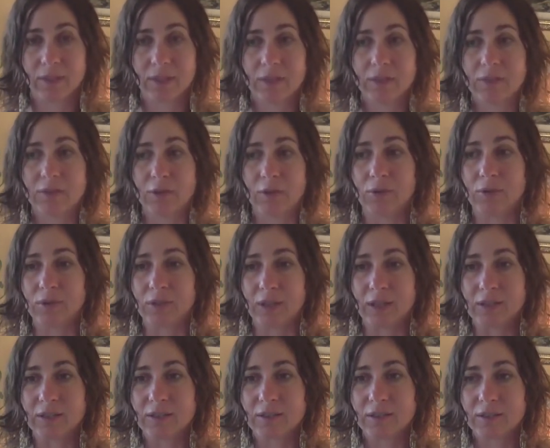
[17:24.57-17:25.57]
So
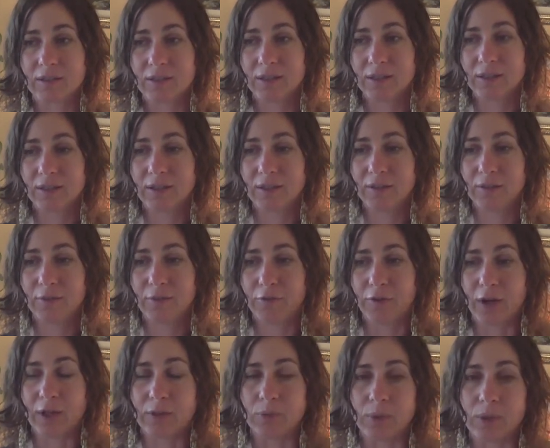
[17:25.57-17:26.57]
let's
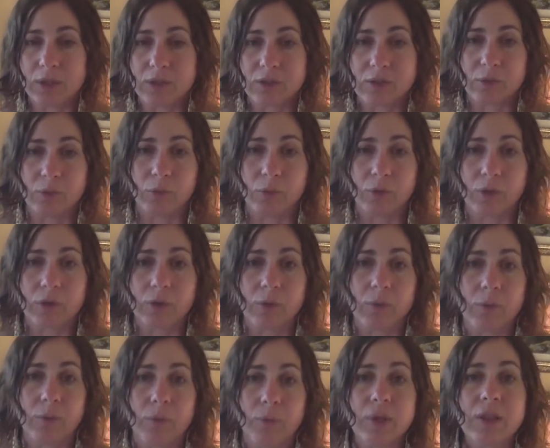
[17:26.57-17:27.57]
find ways to work
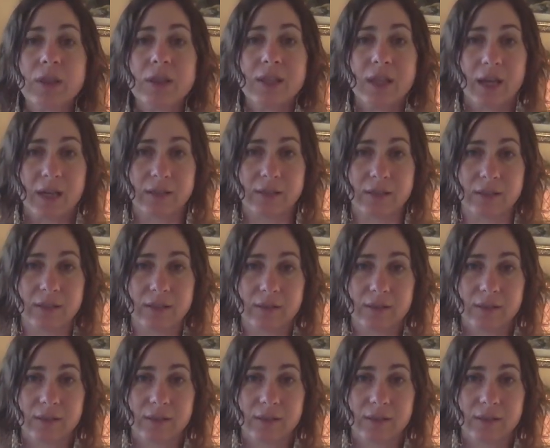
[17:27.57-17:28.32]
with that.